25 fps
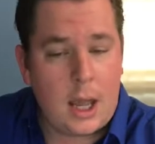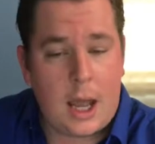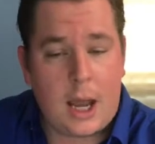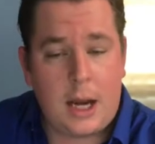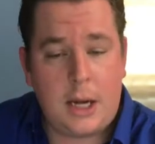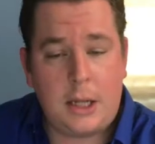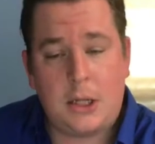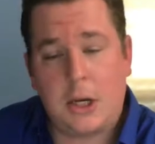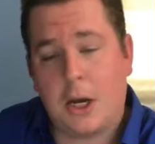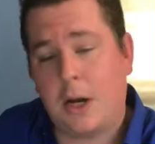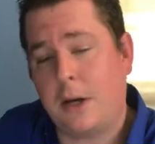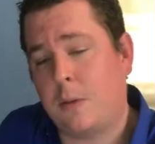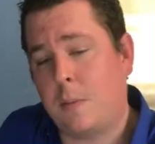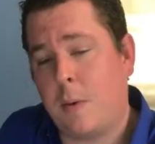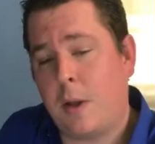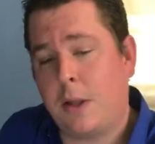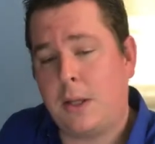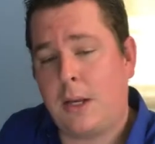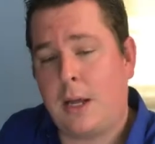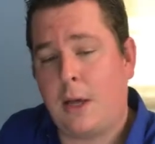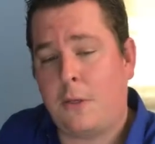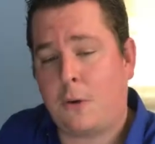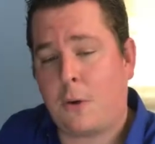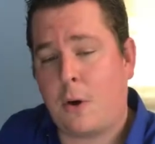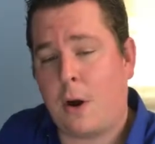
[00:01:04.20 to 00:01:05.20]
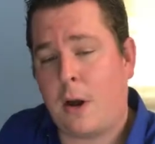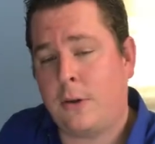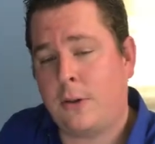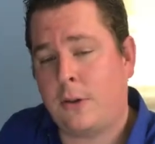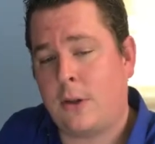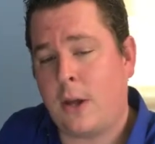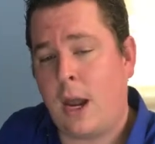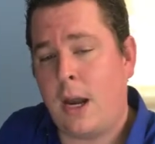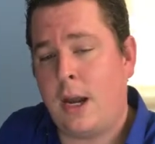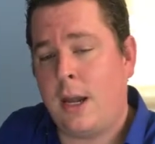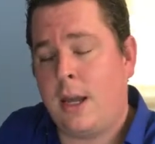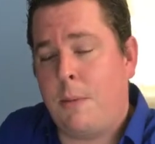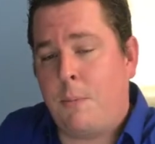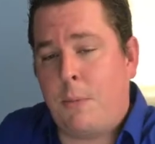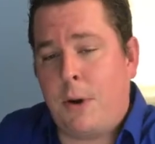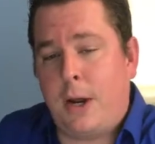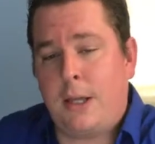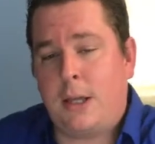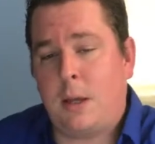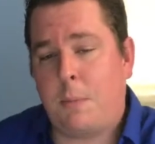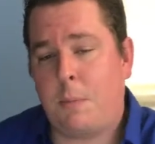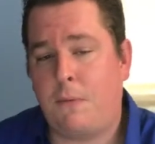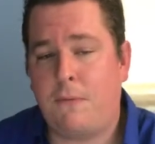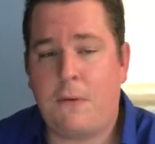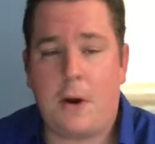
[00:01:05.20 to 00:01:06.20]
And he talks about the Death Cross, and he
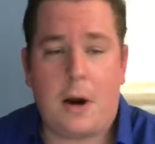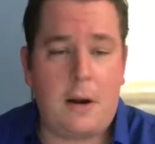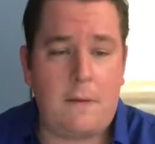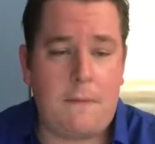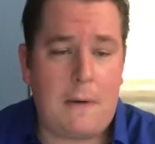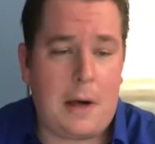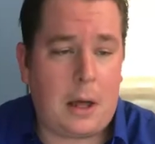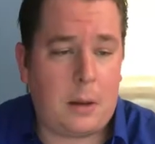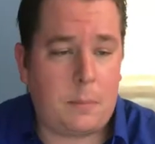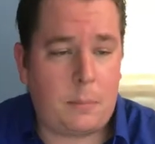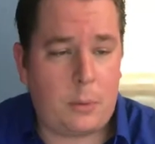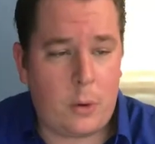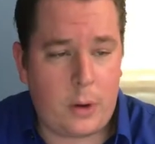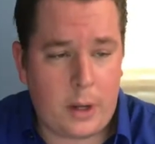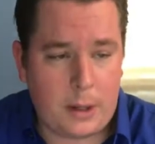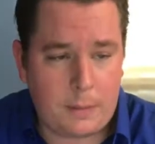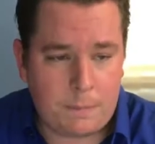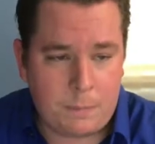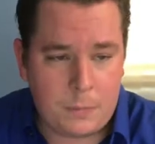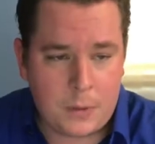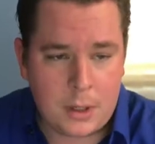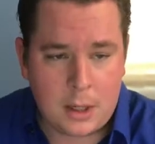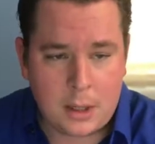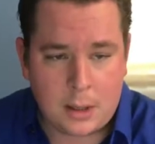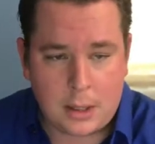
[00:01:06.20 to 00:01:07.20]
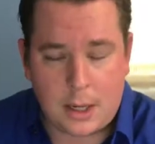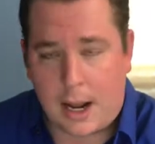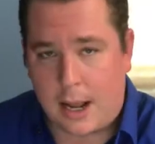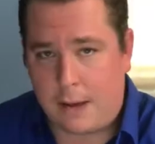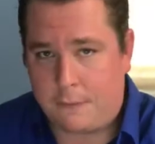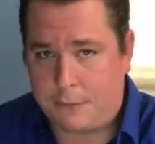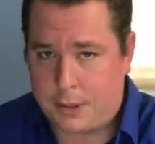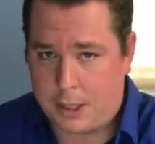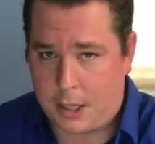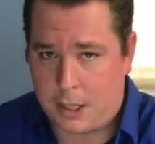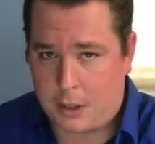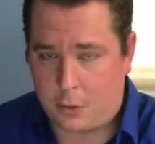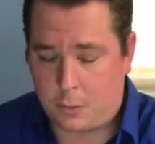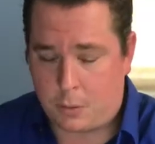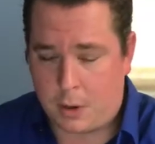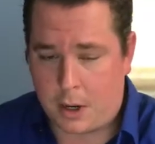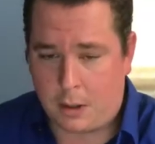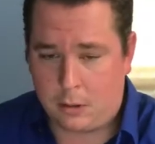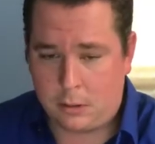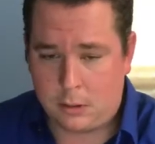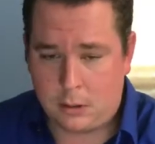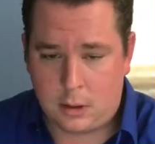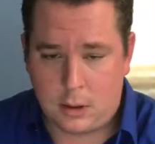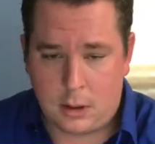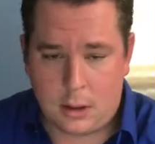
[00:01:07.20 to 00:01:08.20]
brings up a very valid point that I have said as
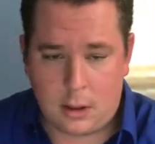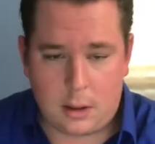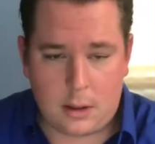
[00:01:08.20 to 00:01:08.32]
well.